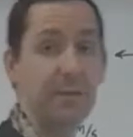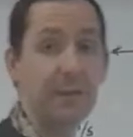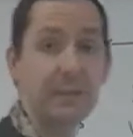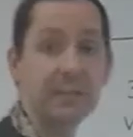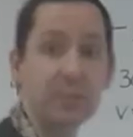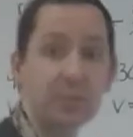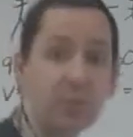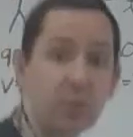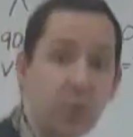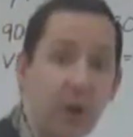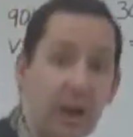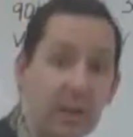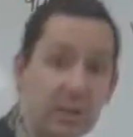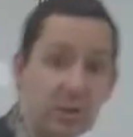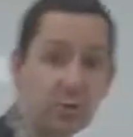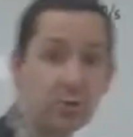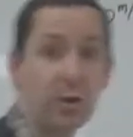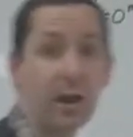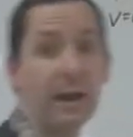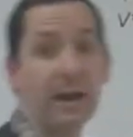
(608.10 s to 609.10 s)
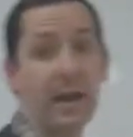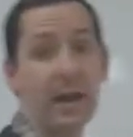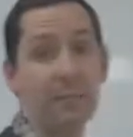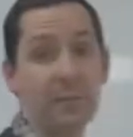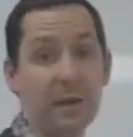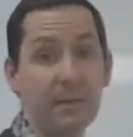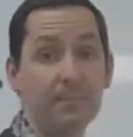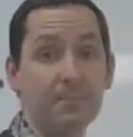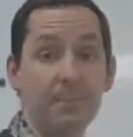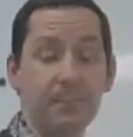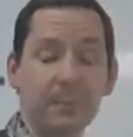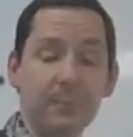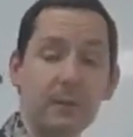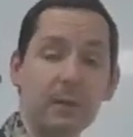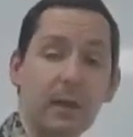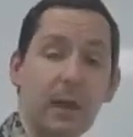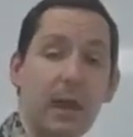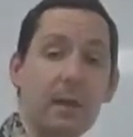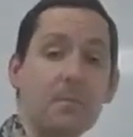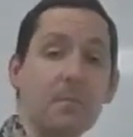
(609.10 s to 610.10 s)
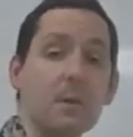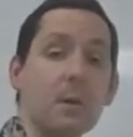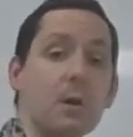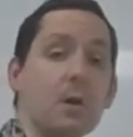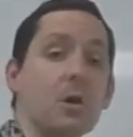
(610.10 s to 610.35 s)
this direction, right at me. Okay?